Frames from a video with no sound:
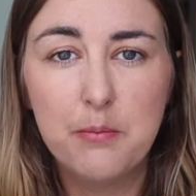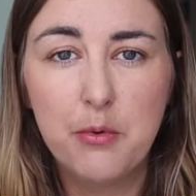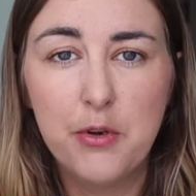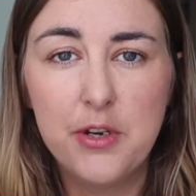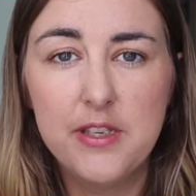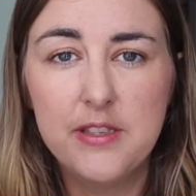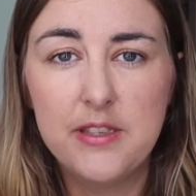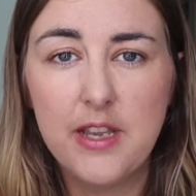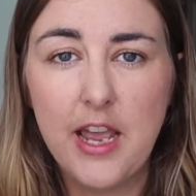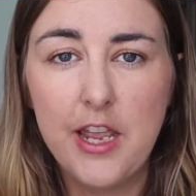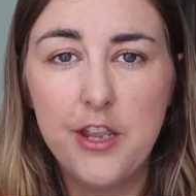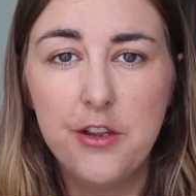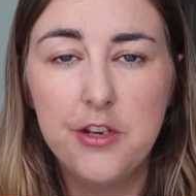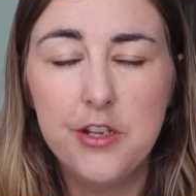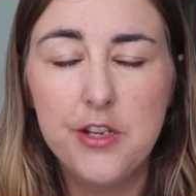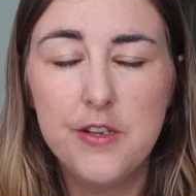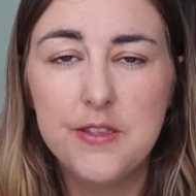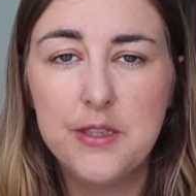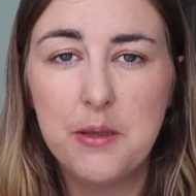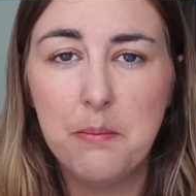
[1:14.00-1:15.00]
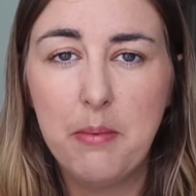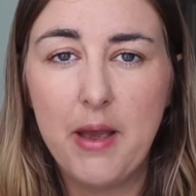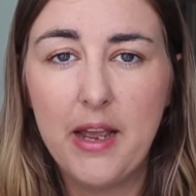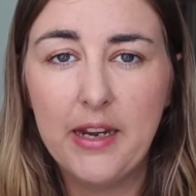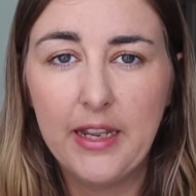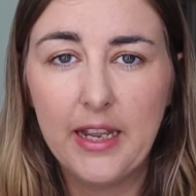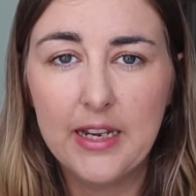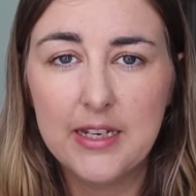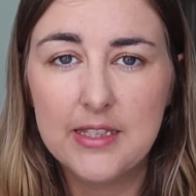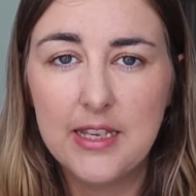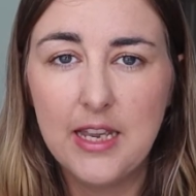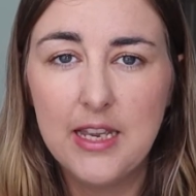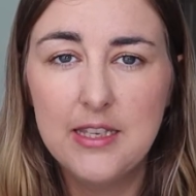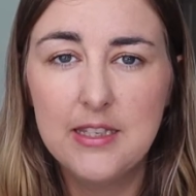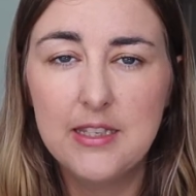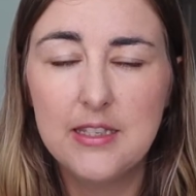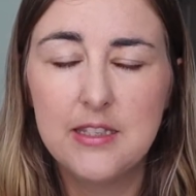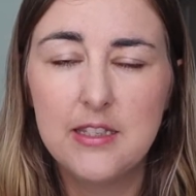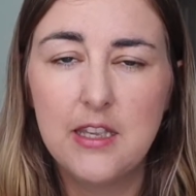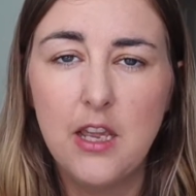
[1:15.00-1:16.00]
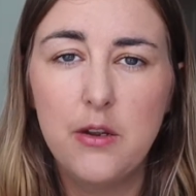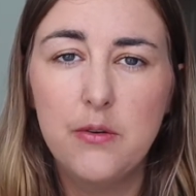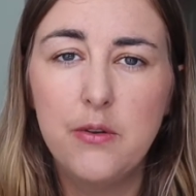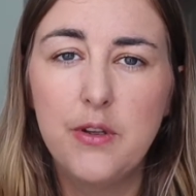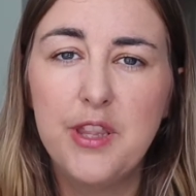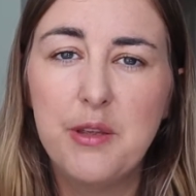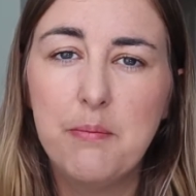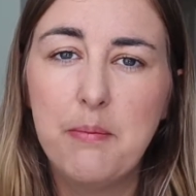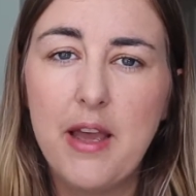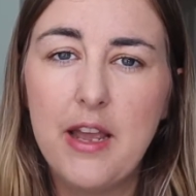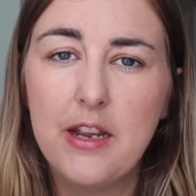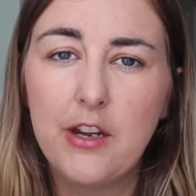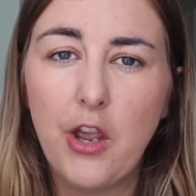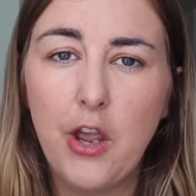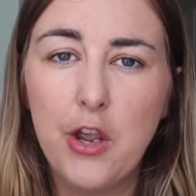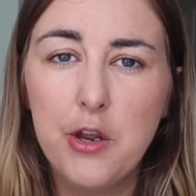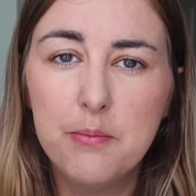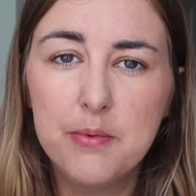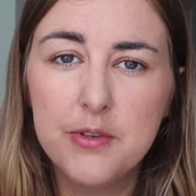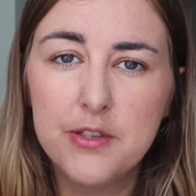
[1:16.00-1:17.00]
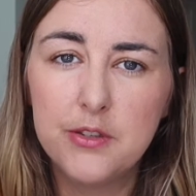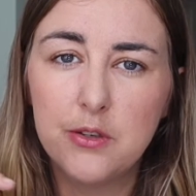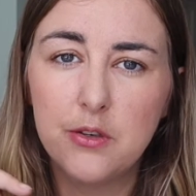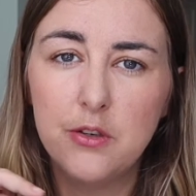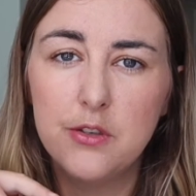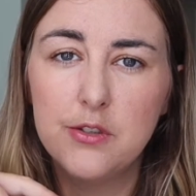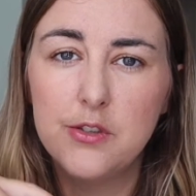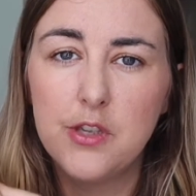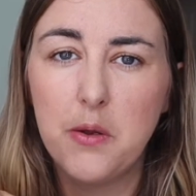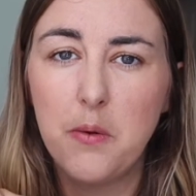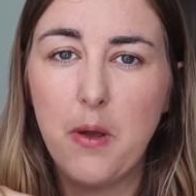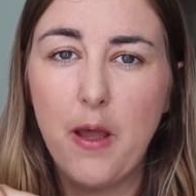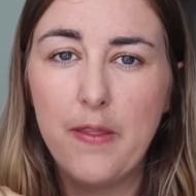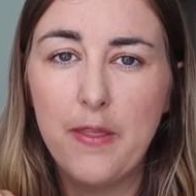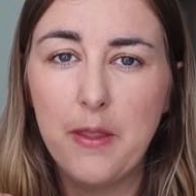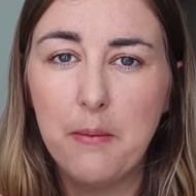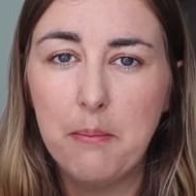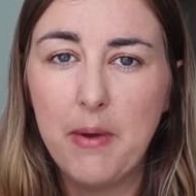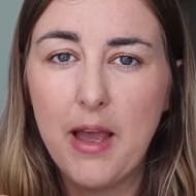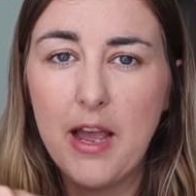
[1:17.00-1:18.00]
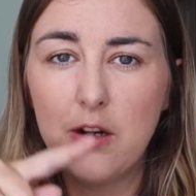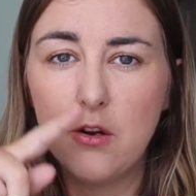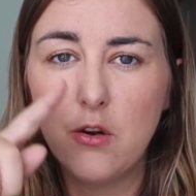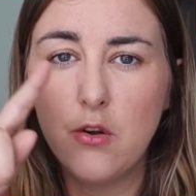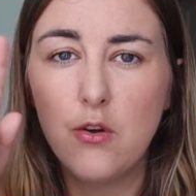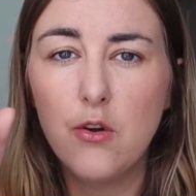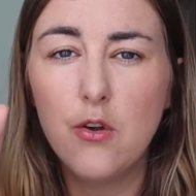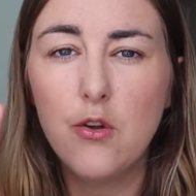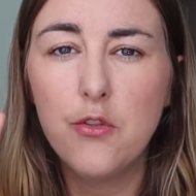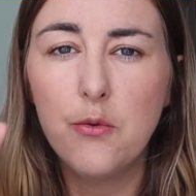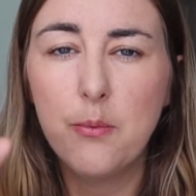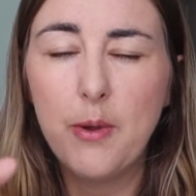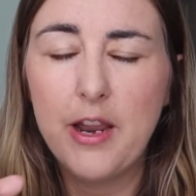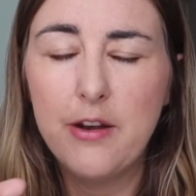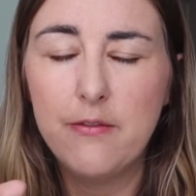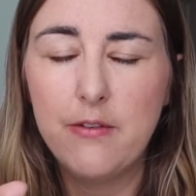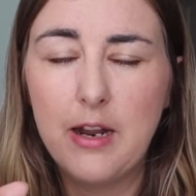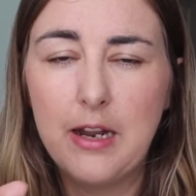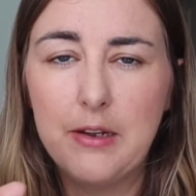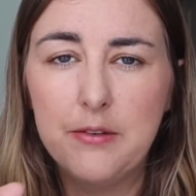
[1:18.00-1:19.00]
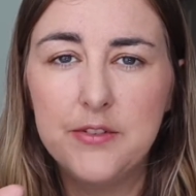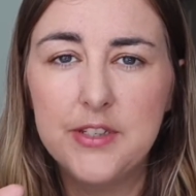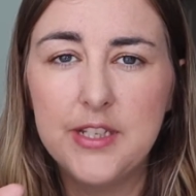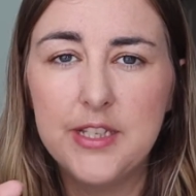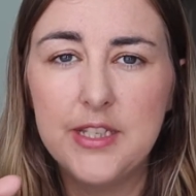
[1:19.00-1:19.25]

points, I only use the back access. So the back opens also on the back all the way around